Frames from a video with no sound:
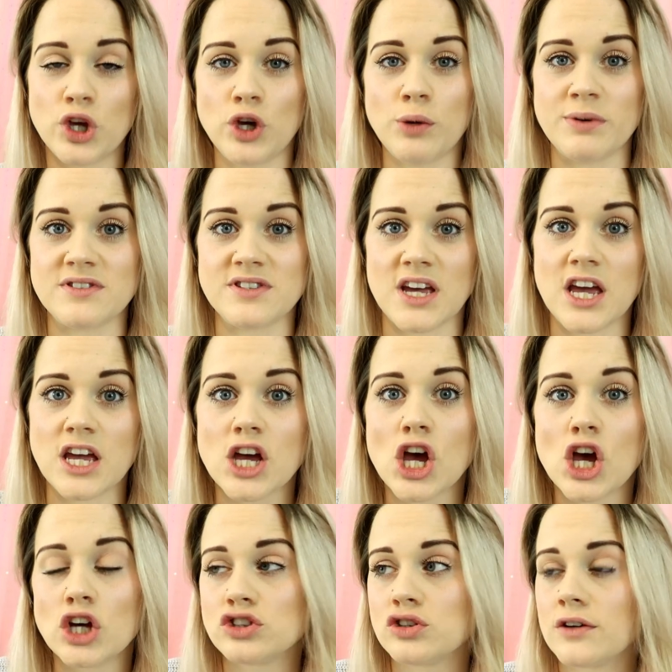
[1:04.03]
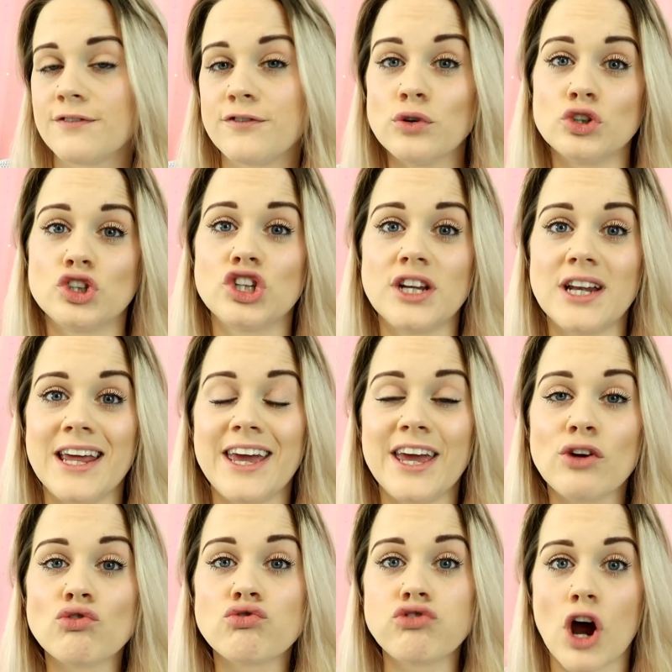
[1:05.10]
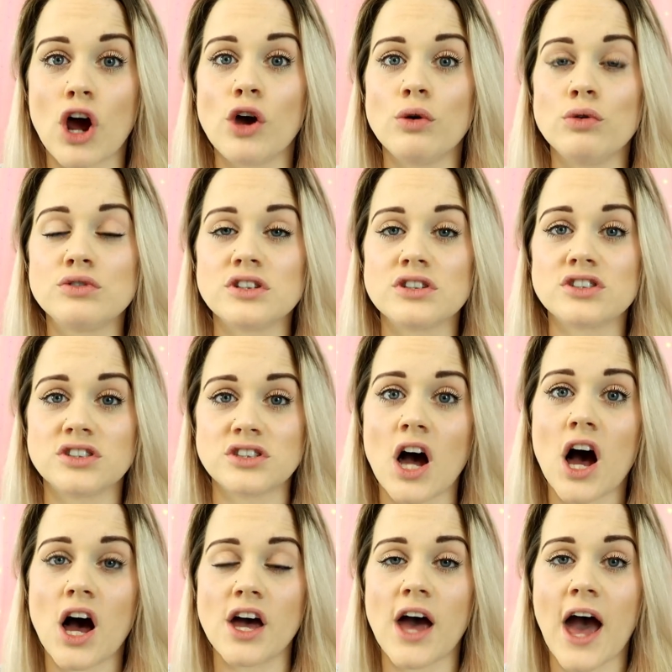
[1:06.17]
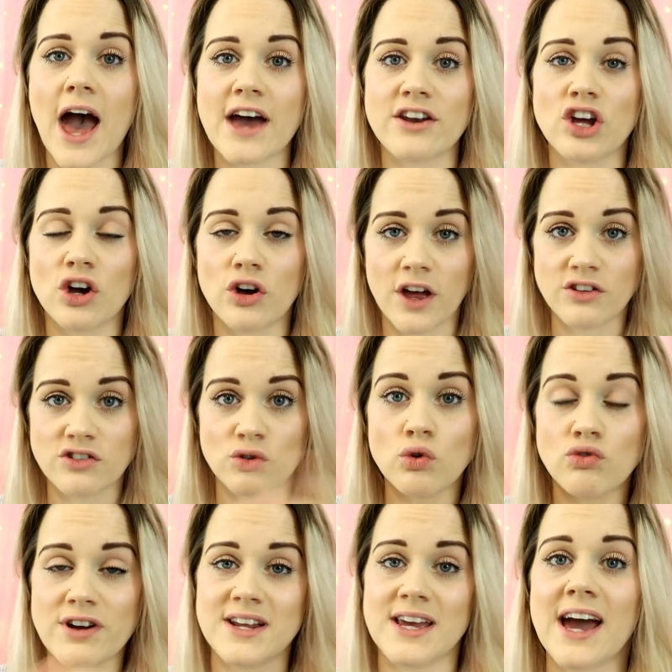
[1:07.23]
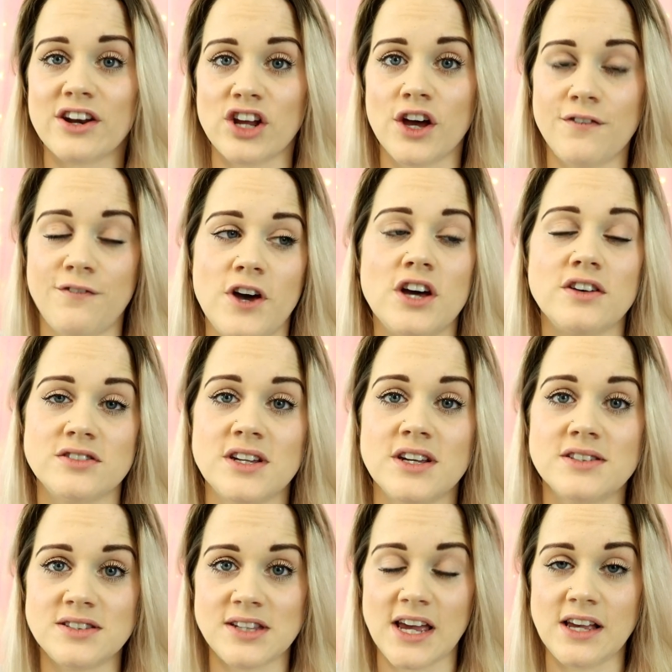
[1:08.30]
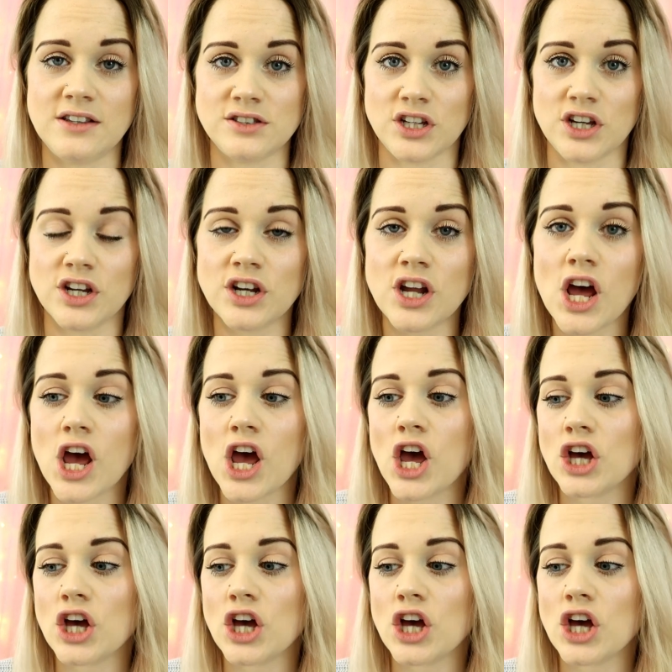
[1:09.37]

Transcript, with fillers: puberty. So unfortunately Rose has already had her first season,